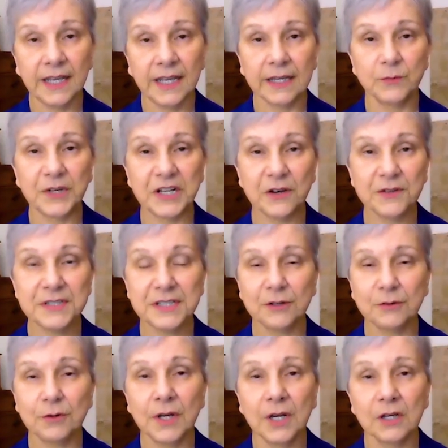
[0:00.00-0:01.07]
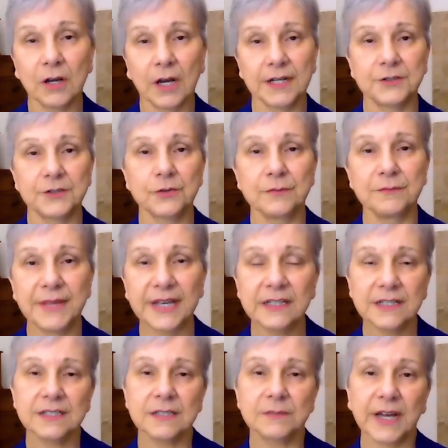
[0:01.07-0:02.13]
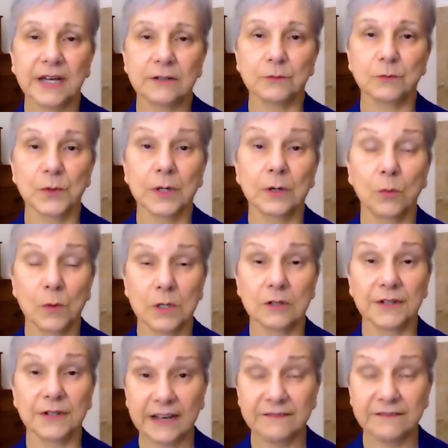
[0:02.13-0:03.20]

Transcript: and we also got a tremendous amount of real world